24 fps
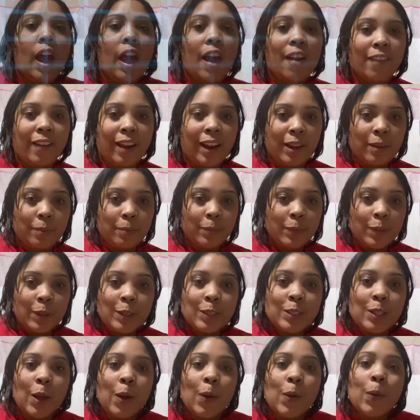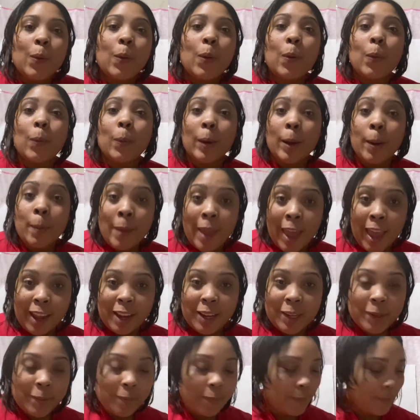All right, so we're back
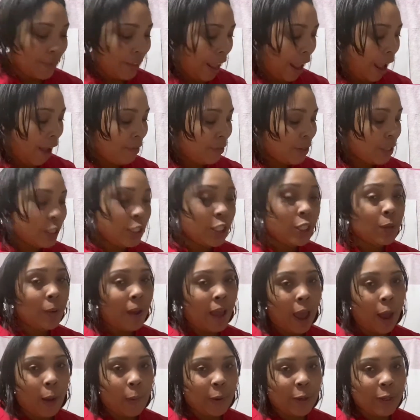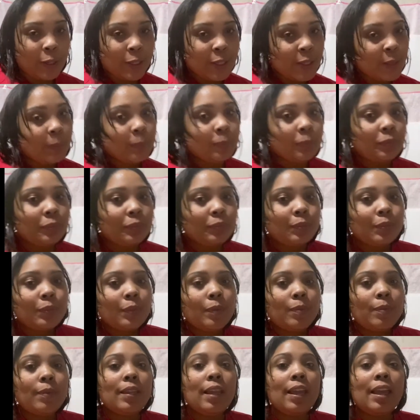after 2 hours.
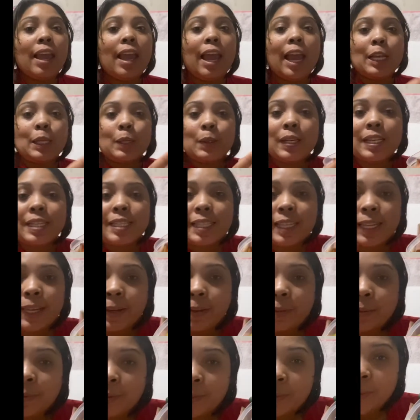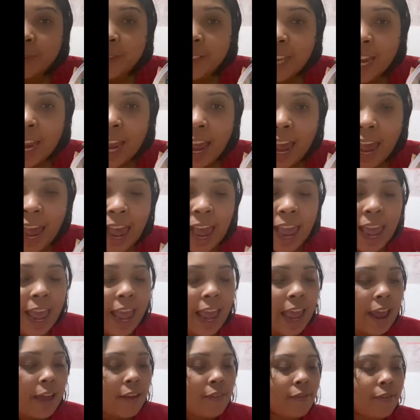As you can see, I
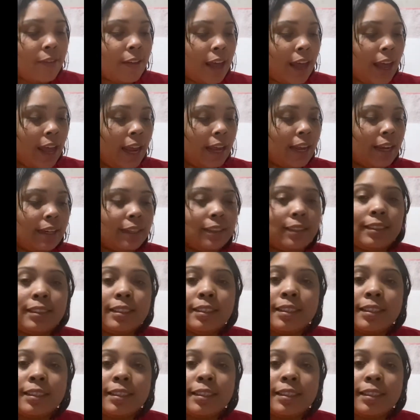have ice,